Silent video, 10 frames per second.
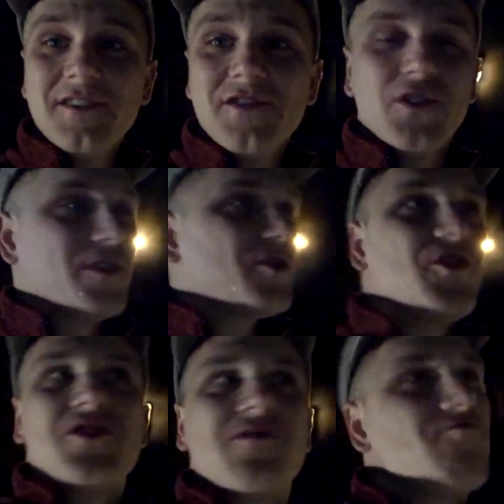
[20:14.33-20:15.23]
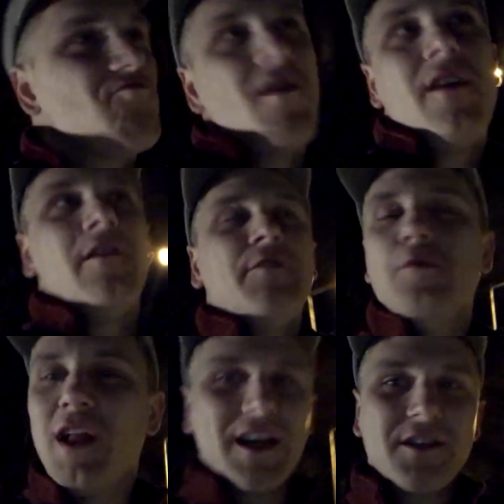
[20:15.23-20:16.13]
so it's just a few
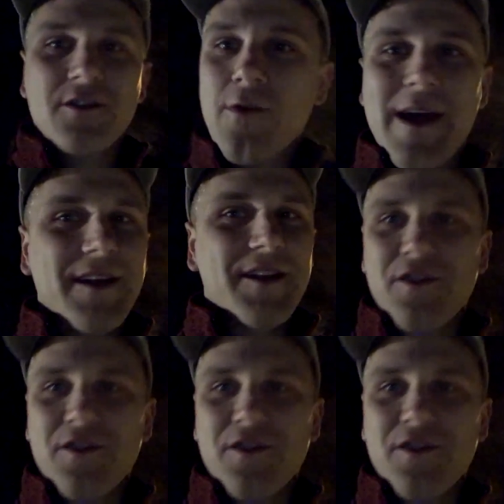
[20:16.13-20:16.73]
blocks away,